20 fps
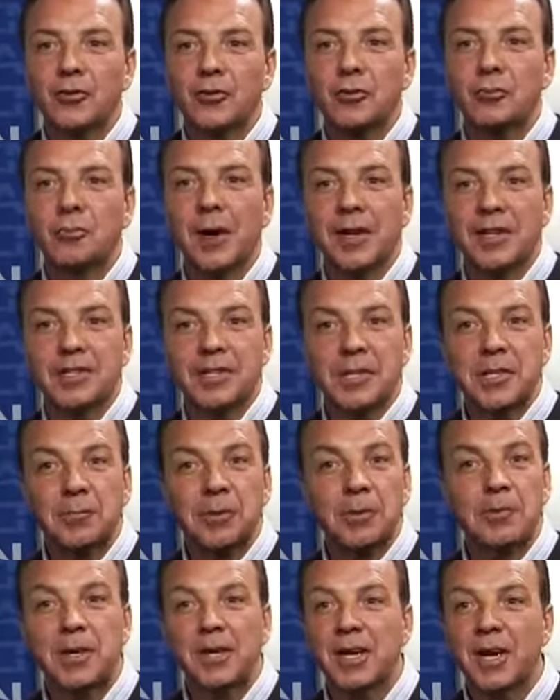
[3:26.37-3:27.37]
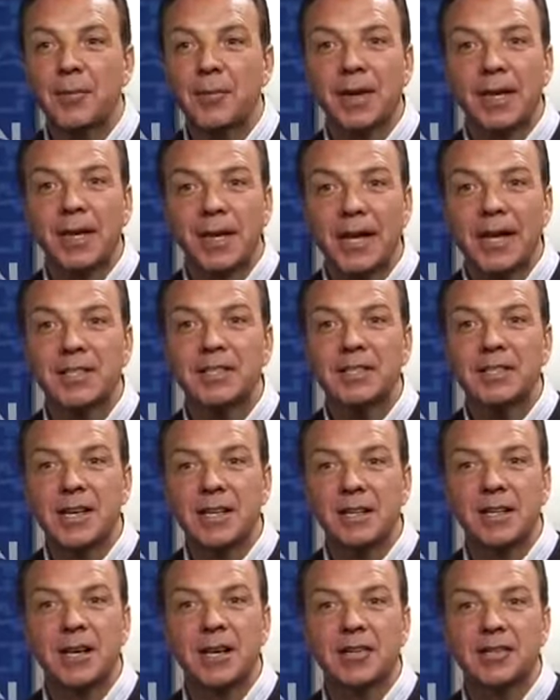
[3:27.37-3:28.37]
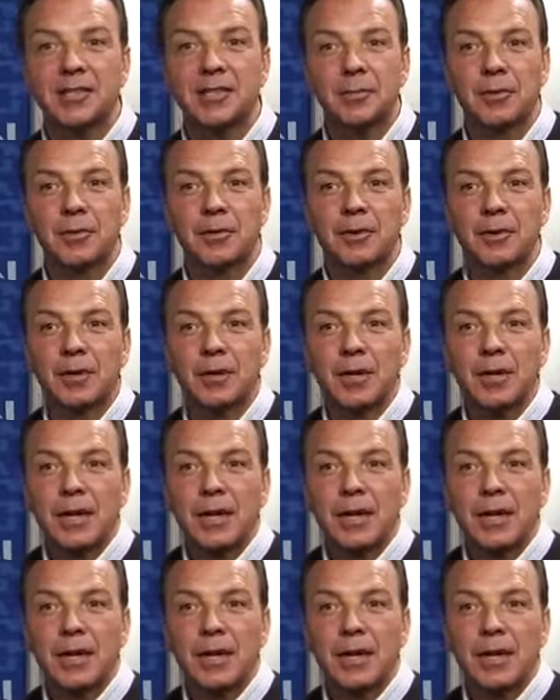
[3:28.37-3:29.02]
too by simply becoming an ACN customer